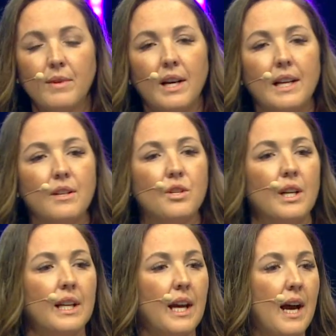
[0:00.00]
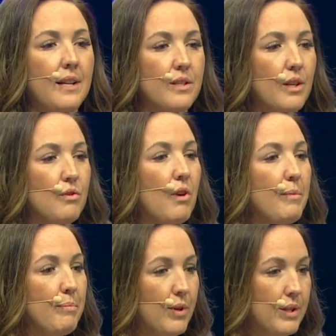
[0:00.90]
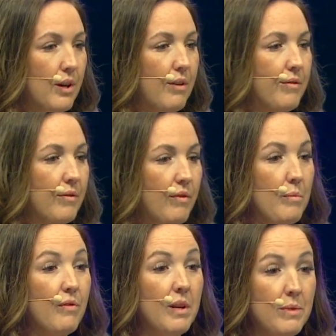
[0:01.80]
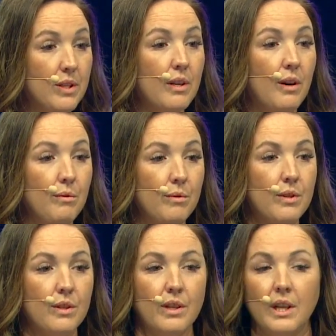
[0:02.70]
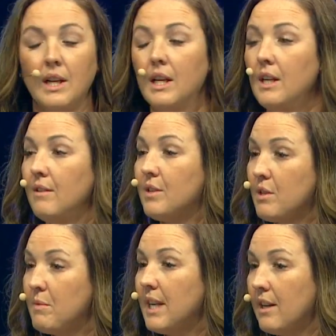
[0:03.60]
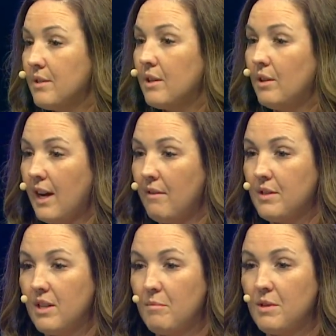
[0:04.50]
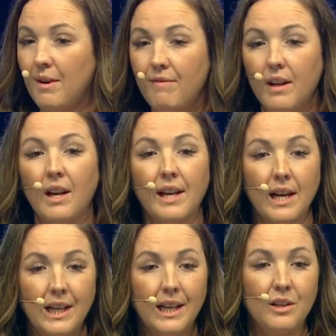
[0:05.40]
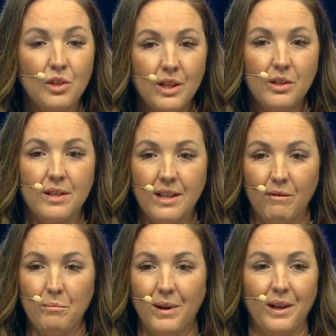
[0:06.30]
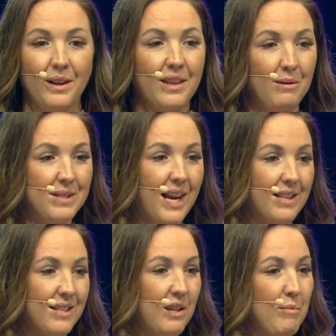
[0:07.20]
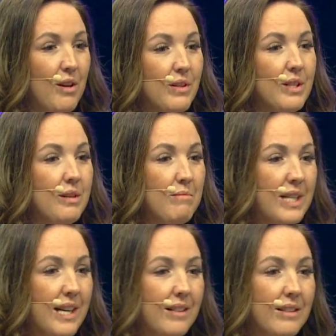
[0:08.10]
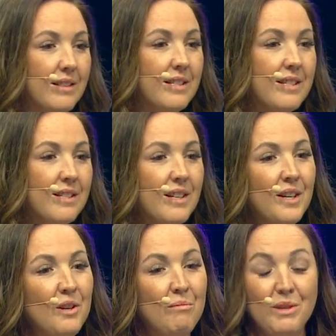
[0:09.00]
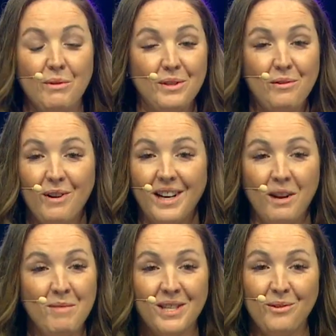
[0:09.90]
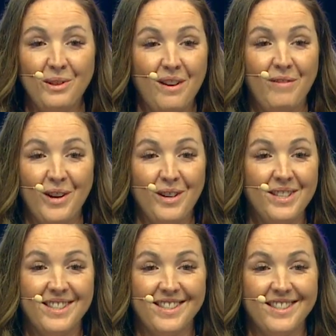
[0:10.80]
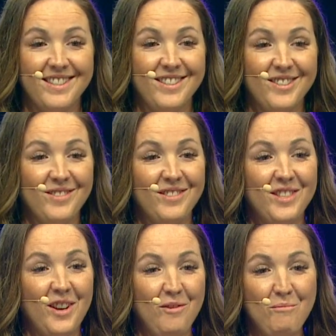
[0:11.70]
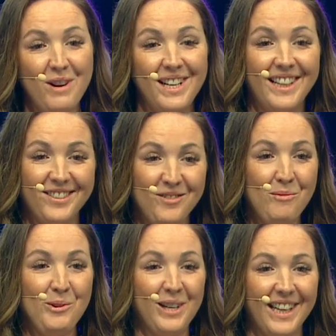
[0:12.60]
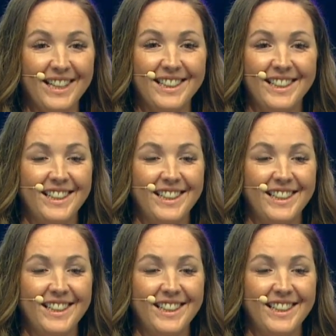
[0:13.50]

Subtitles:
I literally had to drop the boys off from 3 months old for somebody else to look after them. So I felt like I'd literally just given birth and I was handing them over to somebody else, which wasn't great. I missed all their firsts. So weaning, walking.